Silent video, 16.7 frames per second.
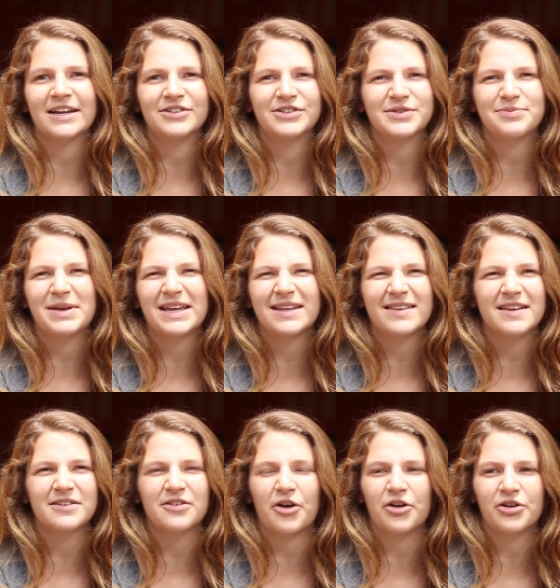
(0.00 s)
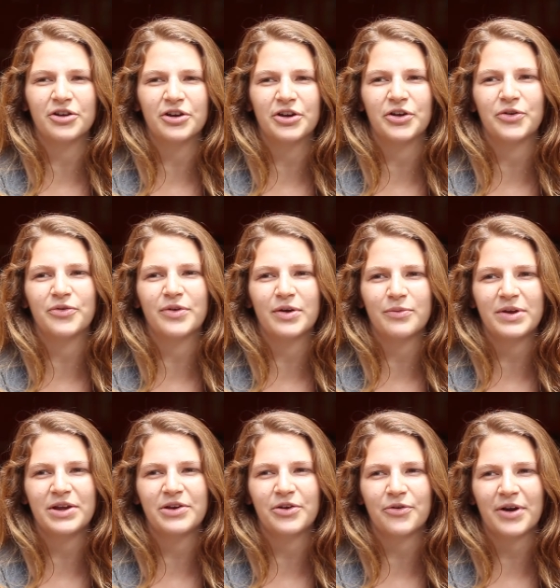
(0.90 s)
and just makes things harder to do. And when
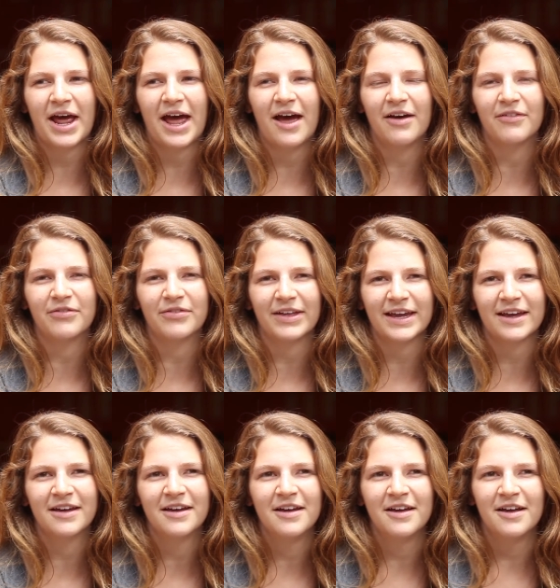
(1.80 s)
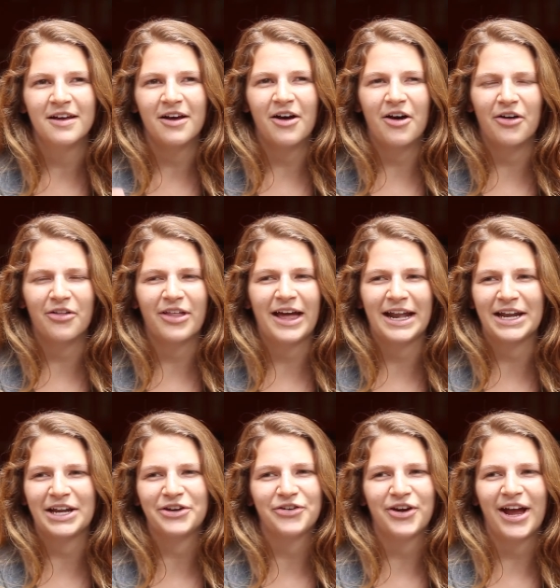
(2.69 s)
you don't have like all that
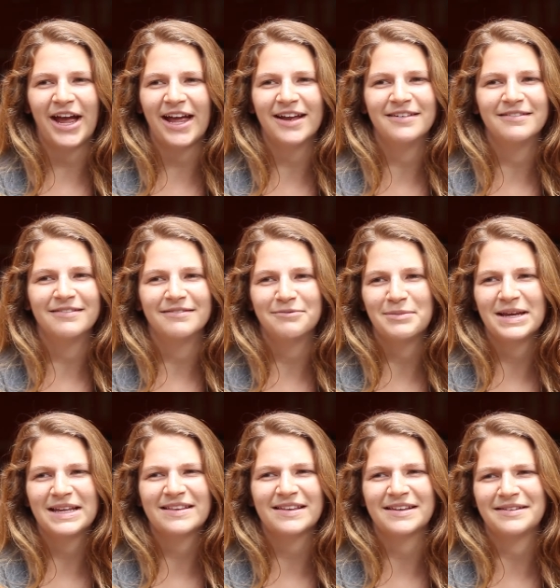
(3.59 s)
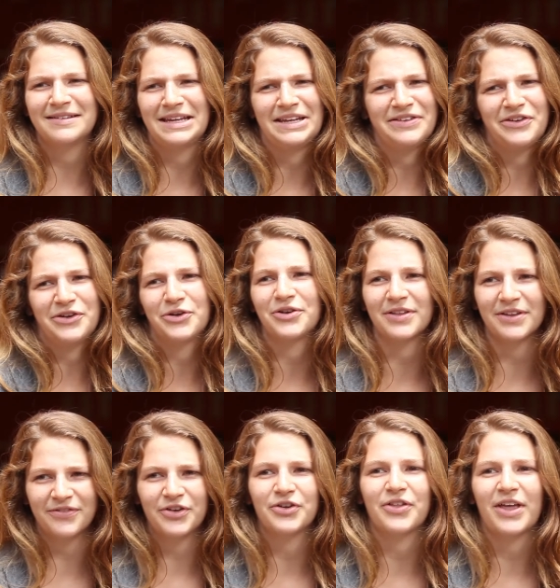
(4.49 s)
in your head, it makes it easier to live your